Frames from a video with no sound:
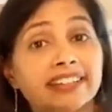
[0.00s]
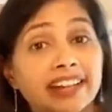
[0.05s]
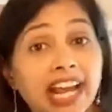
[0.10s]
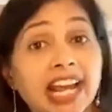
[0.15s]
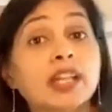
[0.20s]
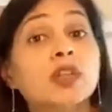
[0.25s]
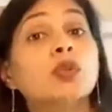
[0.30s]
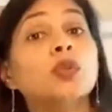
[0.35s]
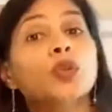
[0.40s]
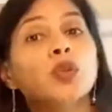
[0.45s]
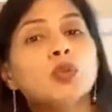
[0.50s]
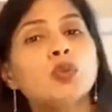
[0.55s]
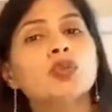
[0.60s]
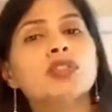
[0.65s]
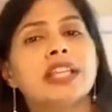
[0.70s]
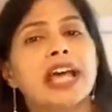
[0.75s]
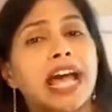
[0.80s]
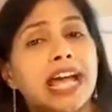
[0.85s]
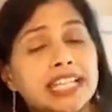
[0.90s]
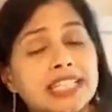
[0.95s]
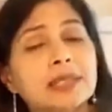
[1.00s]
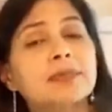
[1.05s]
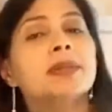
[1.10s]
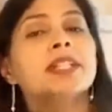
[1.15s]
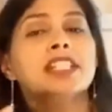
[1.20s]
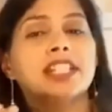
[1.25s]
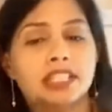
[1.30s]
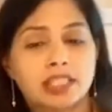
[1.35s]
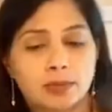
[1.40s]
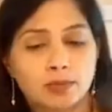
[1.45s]
try to use as
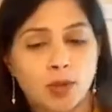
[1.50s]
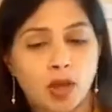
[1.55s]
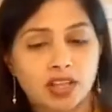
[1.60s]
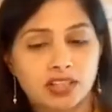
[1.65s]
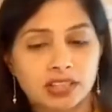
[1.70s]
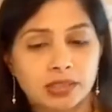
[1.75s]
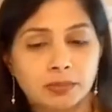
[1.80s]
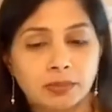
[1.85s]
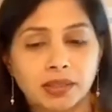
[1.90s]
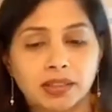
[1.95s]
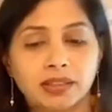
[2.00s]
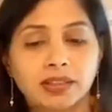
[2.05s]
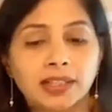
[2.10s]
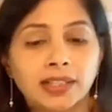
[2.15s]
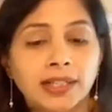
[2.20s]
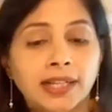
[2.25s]
much as possible.